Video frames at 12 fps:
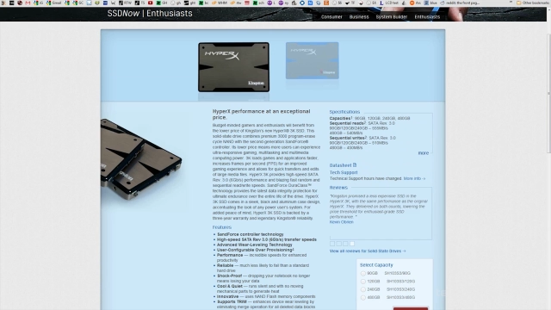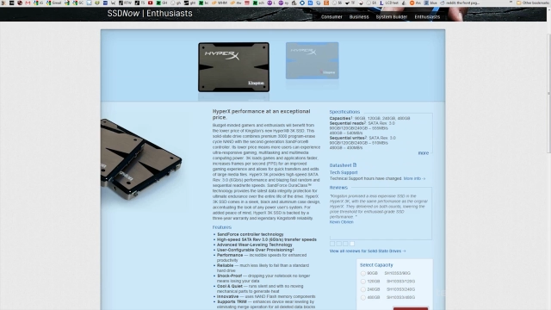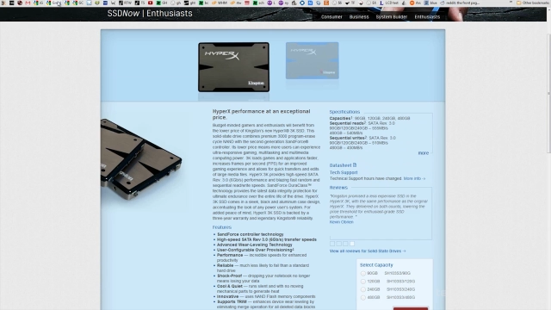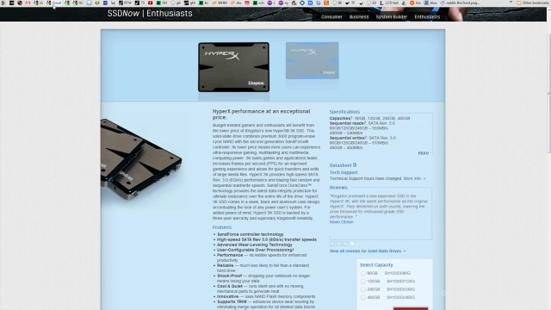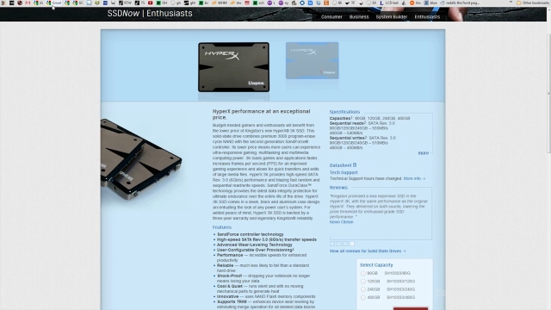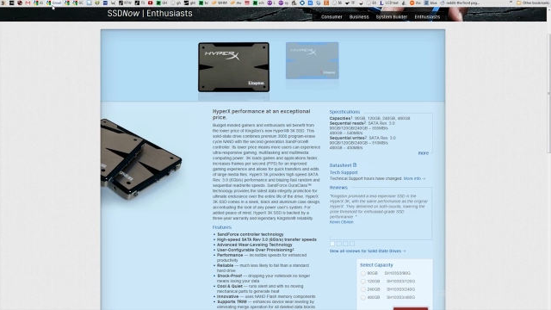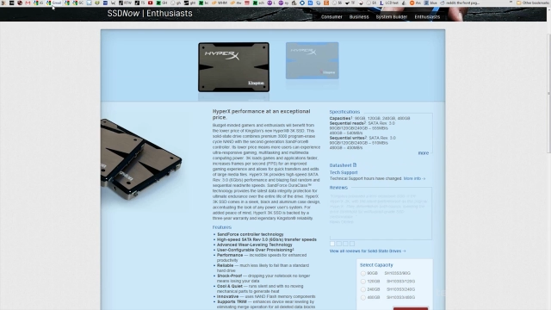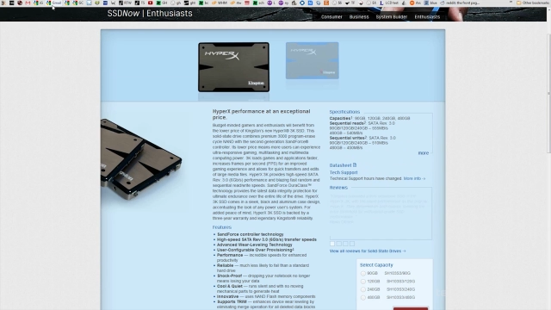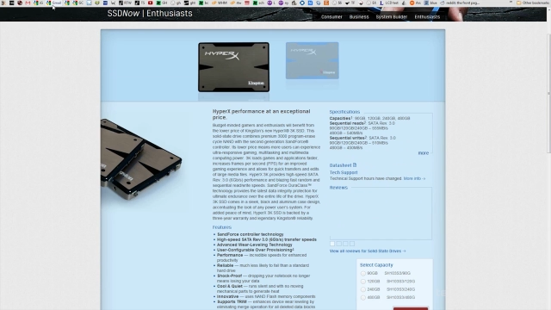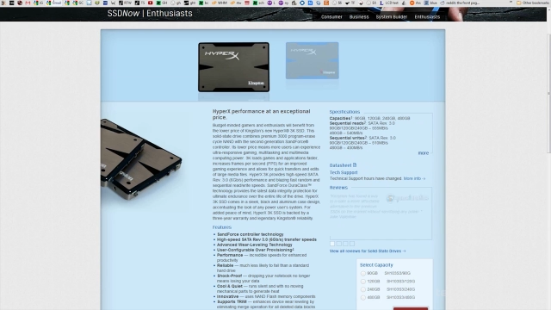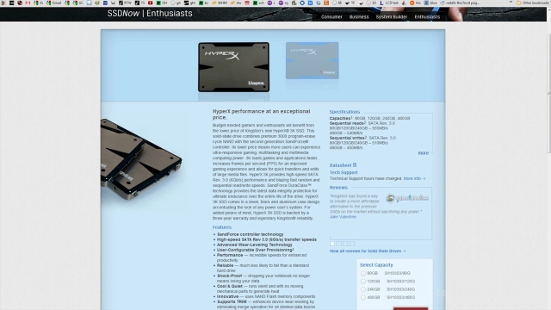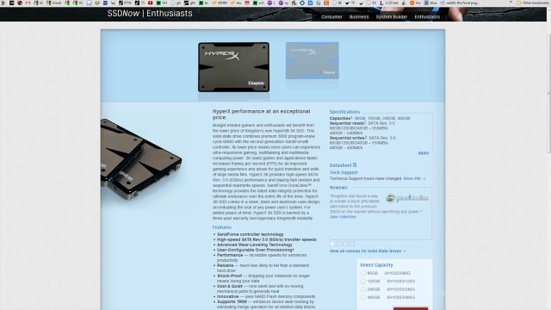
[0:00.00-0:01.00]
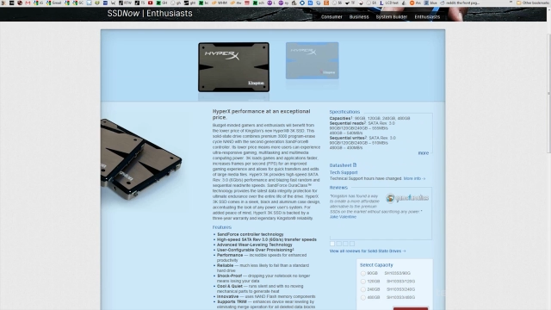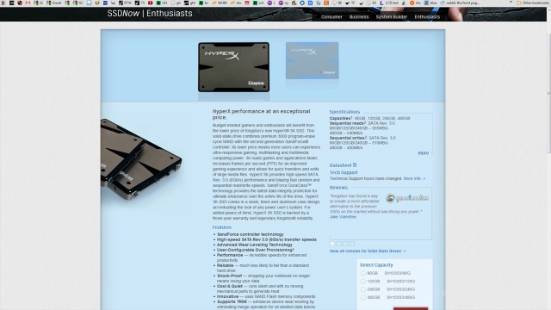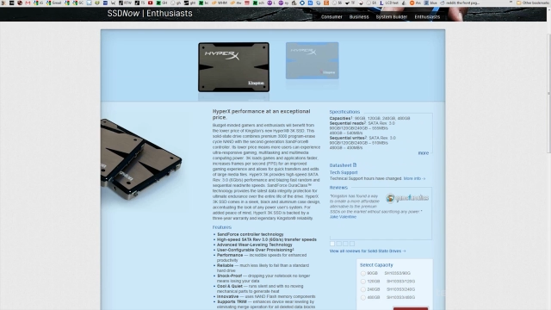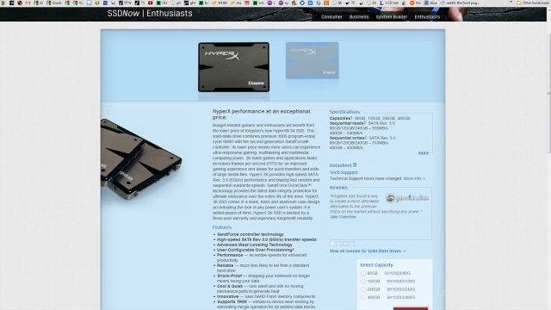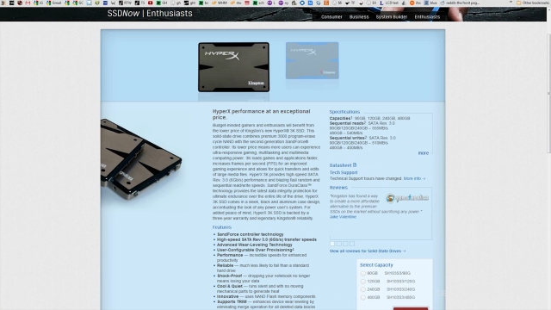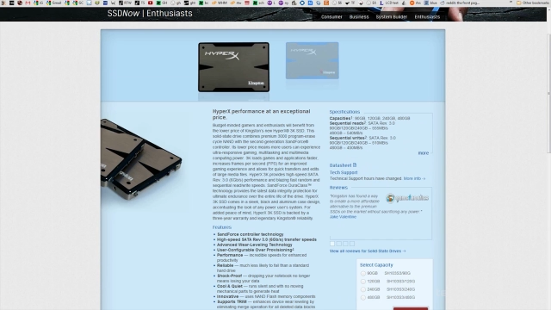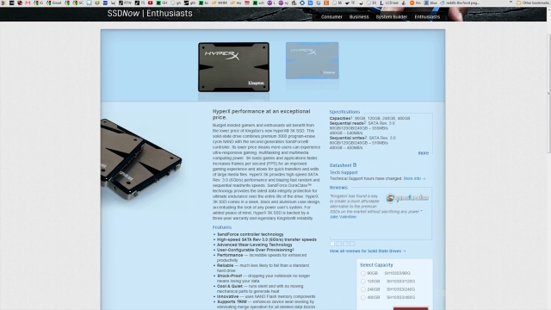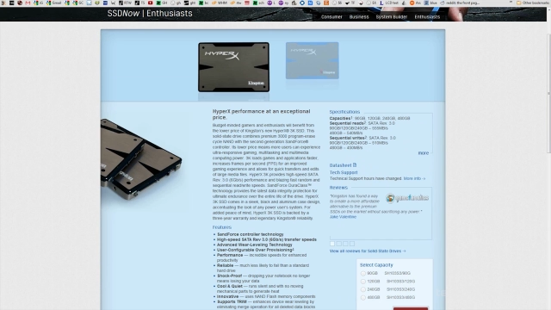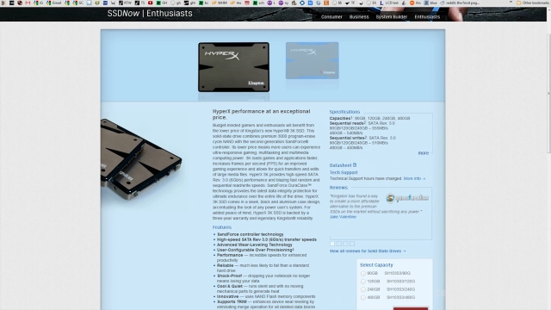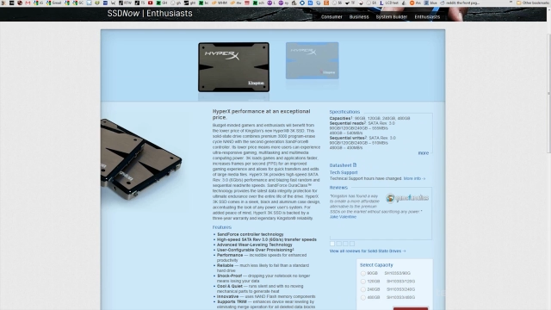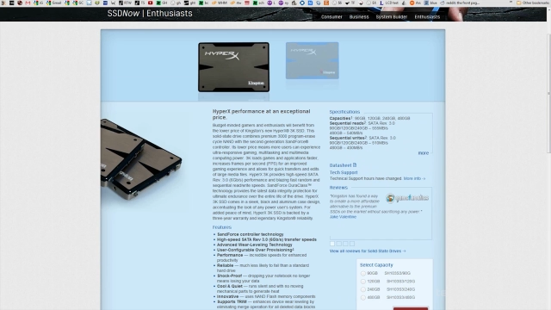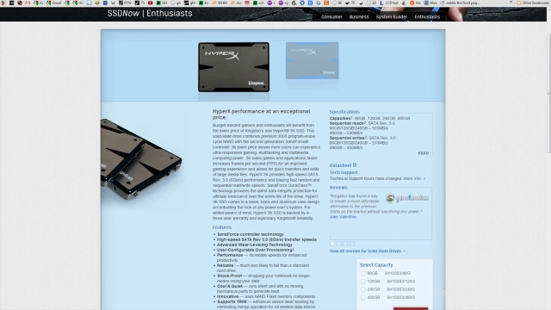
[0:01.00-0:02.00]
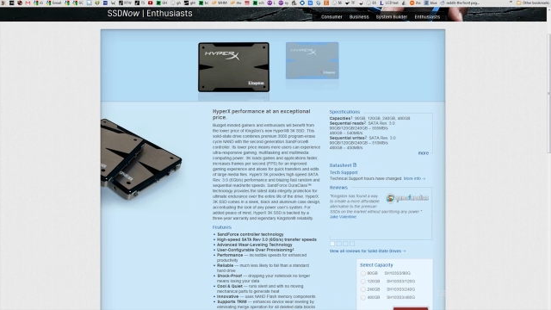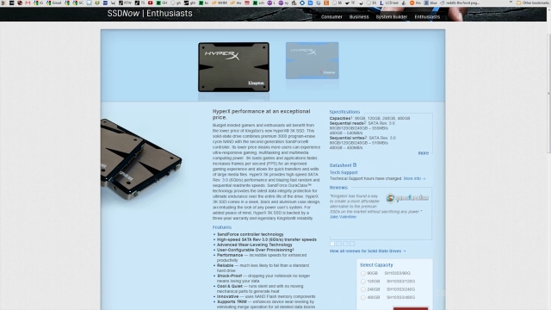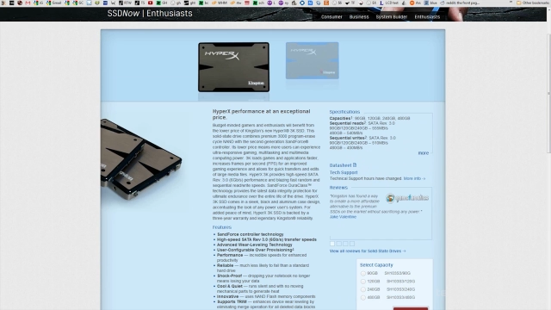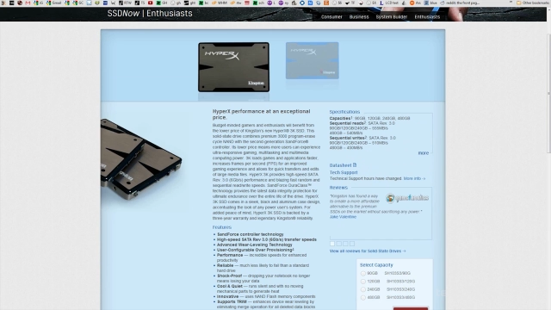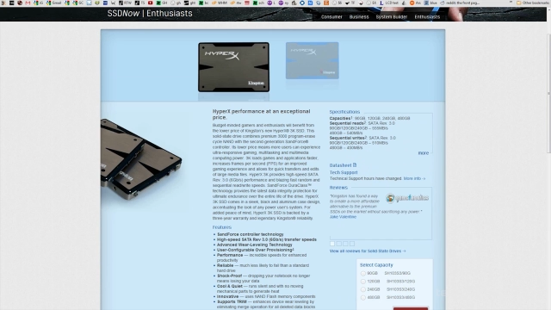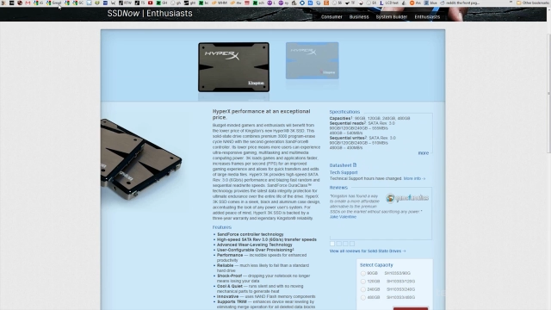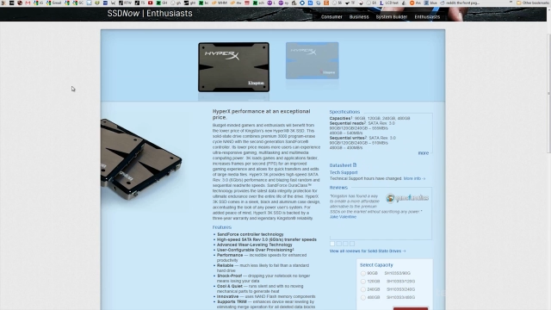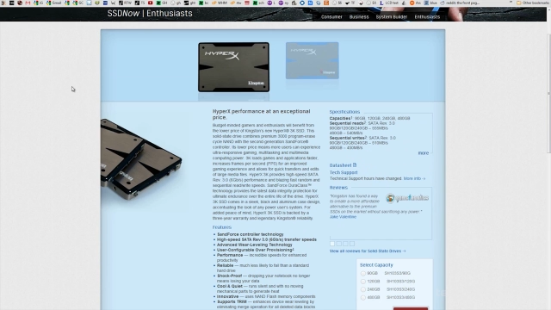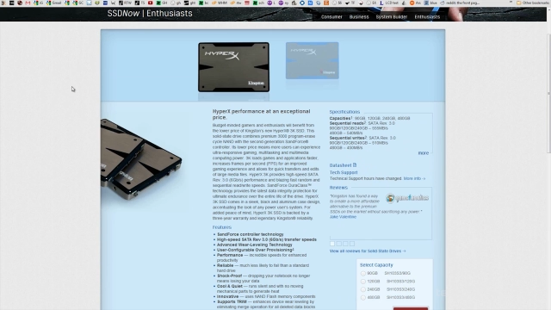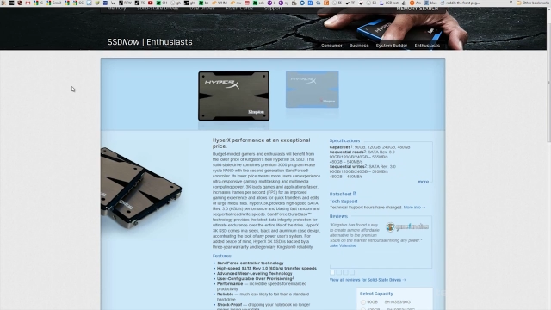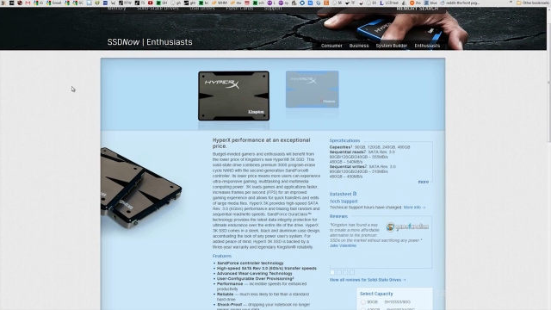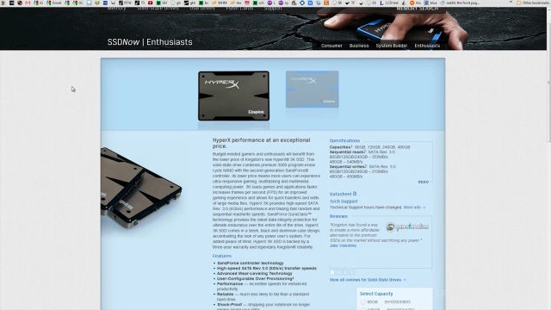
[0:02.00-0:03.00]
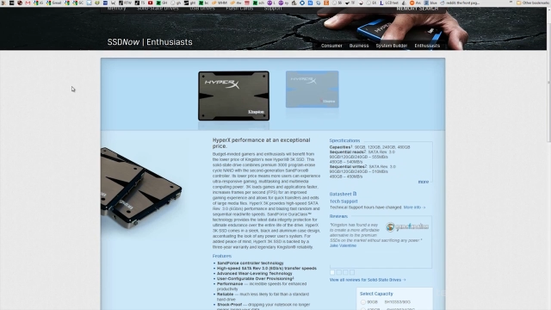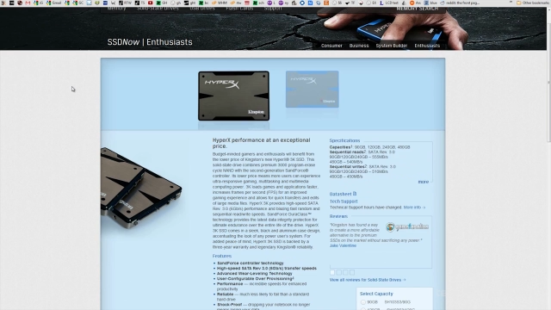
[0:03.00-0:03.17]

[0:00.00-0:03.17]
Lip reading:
No face is visible, so there are no lips to read.